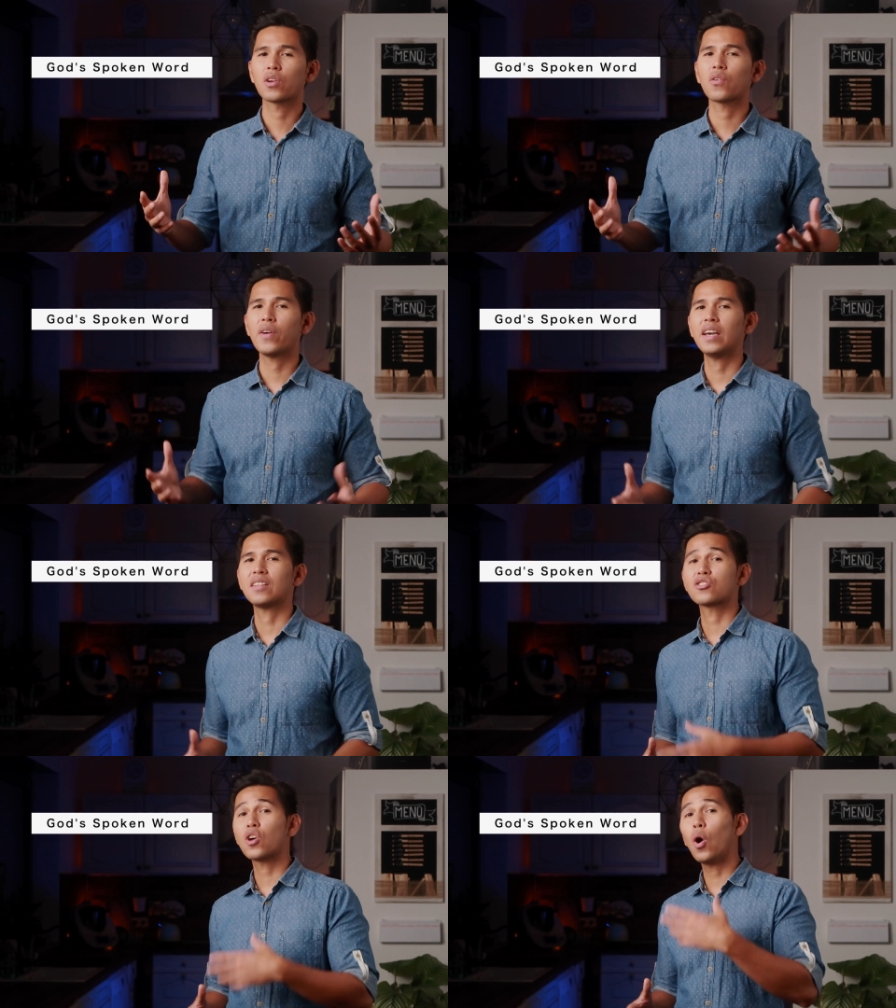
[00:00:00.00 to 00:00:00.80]
recreate
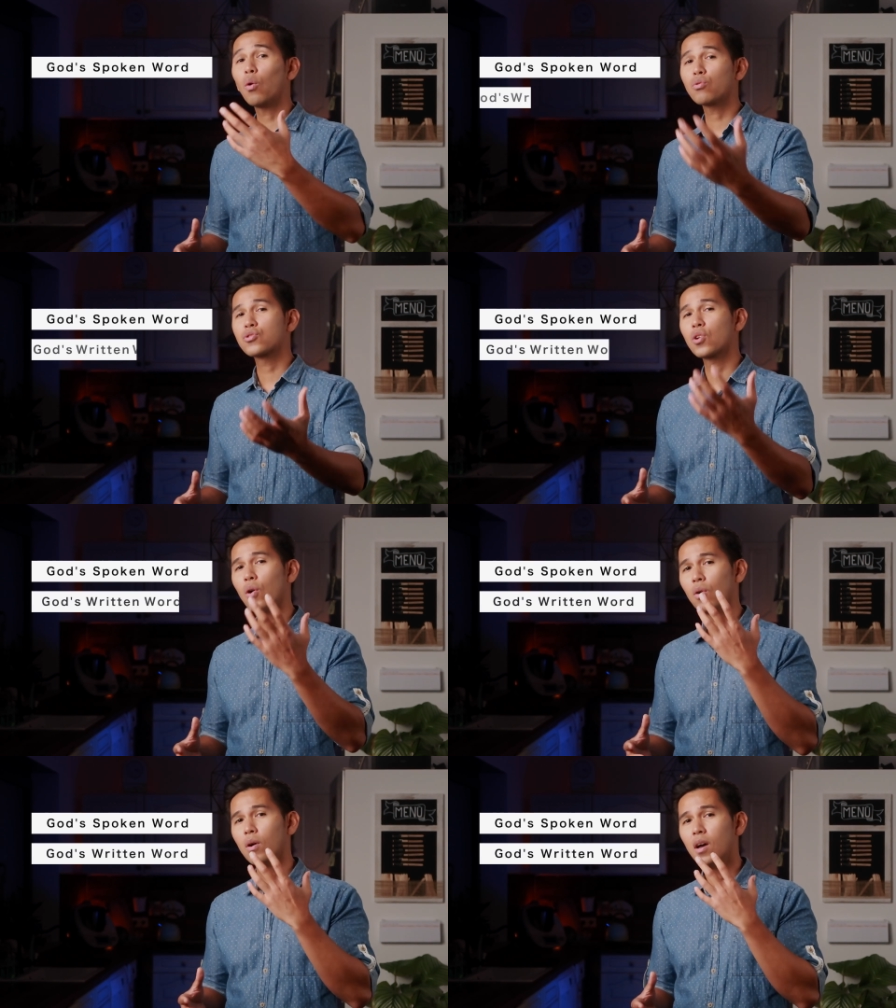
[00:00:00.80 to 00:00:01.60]
is
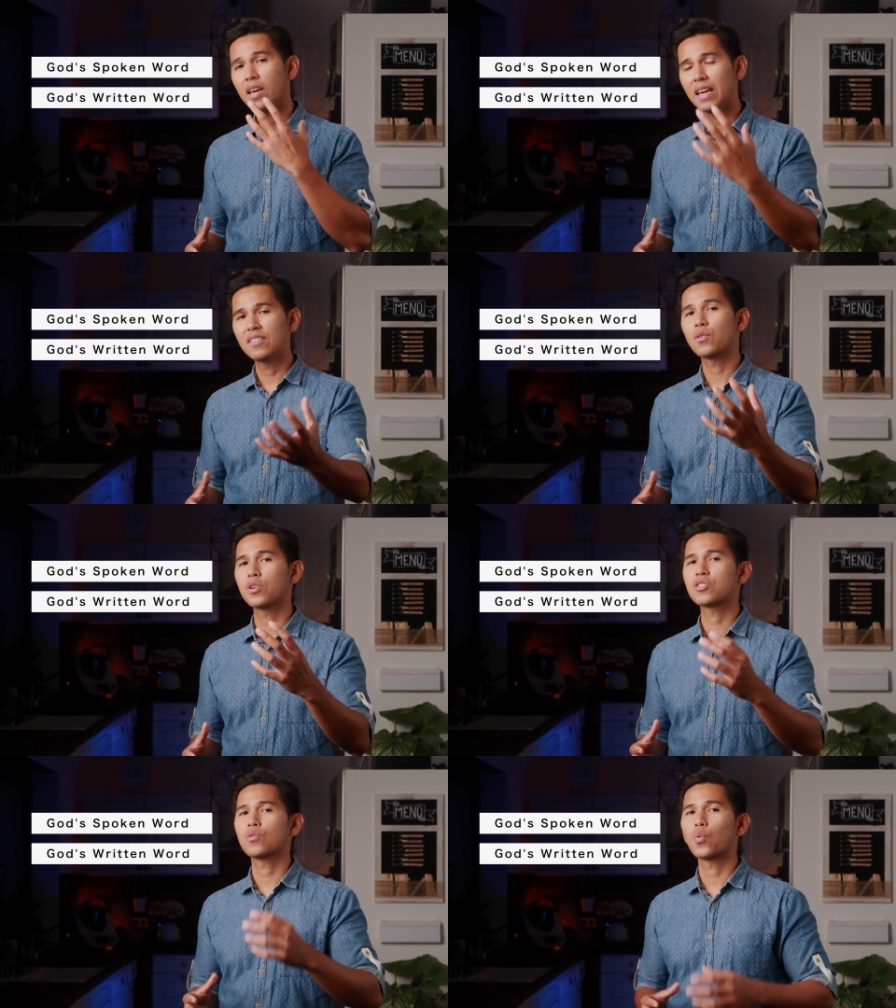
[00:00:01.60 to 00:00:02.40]
also in the
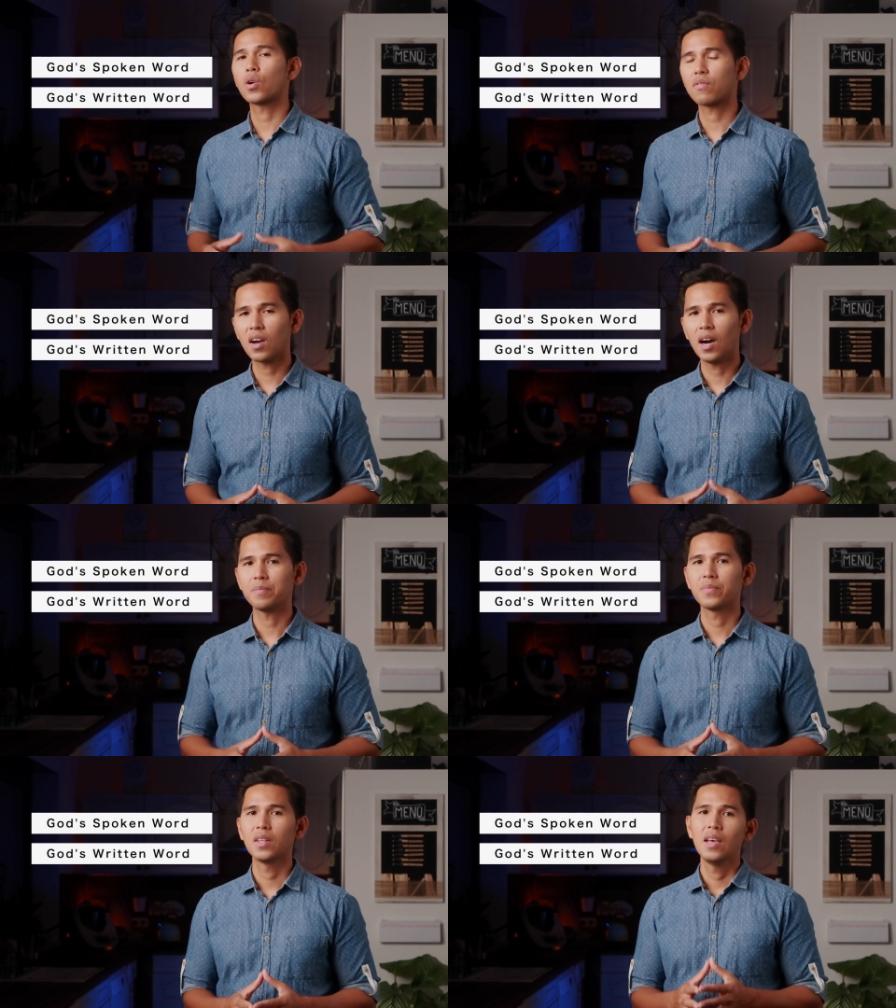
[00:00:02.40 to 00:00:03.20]
written word of God.